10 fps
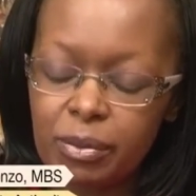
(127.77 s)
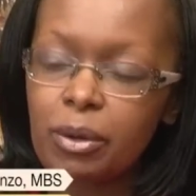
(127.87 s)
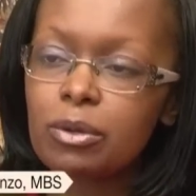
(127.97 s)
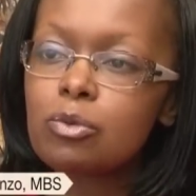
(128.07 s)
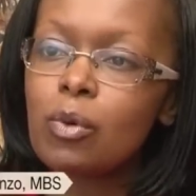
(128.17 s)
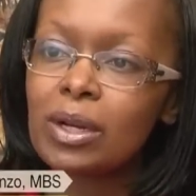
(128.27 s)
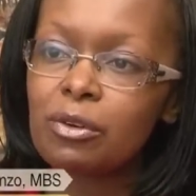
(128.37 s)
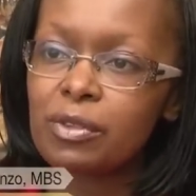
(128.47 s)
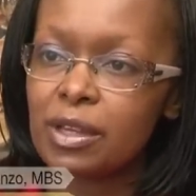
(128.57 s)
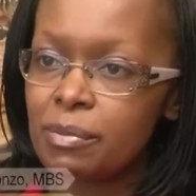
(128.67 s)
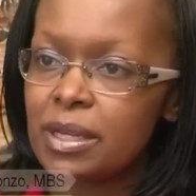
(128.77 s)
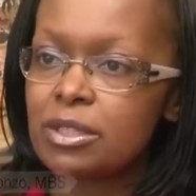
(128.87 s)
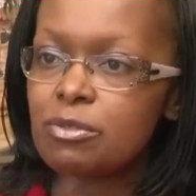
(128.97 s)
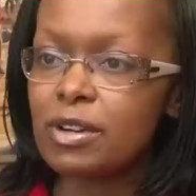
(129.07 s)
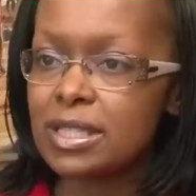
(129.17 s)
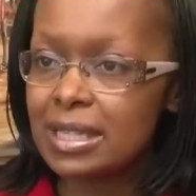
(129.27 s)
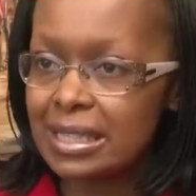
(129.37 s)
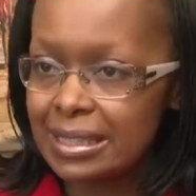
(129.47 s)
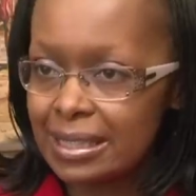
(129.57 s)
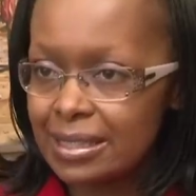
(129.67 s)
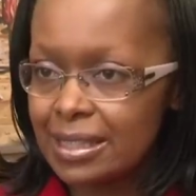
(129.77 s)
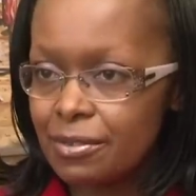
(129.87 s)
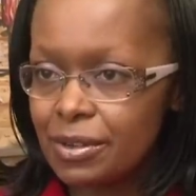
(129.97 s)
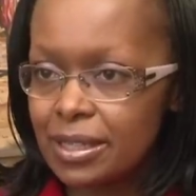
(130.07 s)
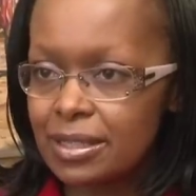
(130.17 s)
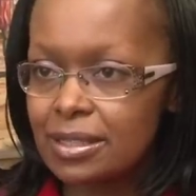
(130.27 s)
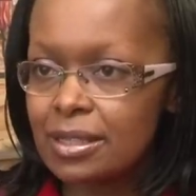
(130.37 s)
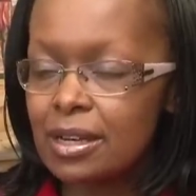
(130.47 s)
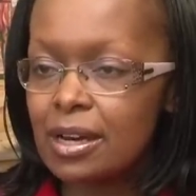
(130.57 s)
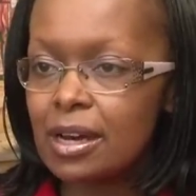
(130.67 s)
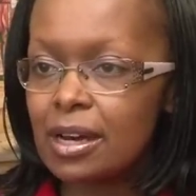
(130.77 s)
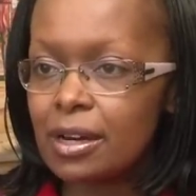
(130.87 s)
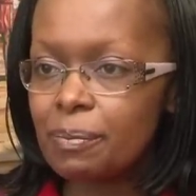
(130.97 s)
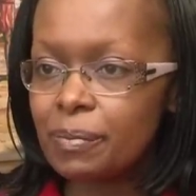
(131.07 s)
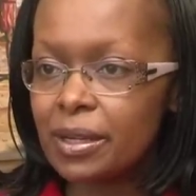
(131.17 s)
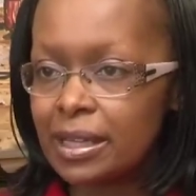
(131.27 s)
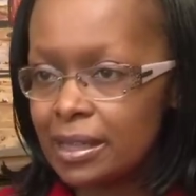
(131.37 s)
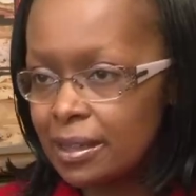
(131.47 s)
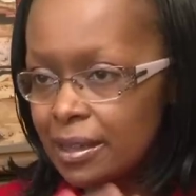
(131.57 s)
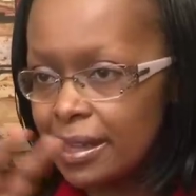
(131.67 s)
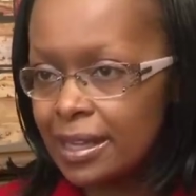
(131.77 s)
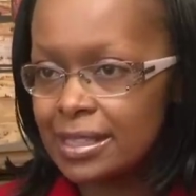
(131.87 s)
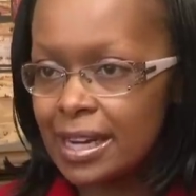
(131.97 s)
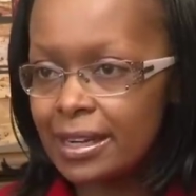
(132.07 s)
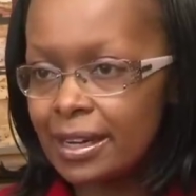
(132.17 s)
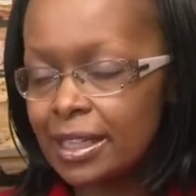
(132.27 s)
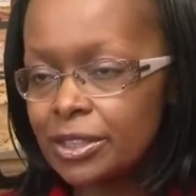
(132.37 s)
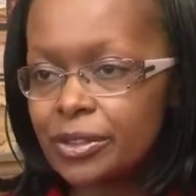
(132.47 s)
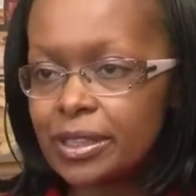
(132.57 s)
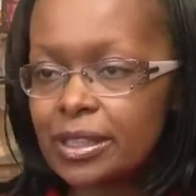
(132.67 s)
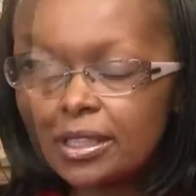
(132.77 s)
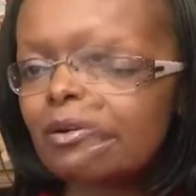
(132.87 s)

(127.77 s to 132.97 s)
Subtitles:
because one of them is to facilitate savings in the entire country.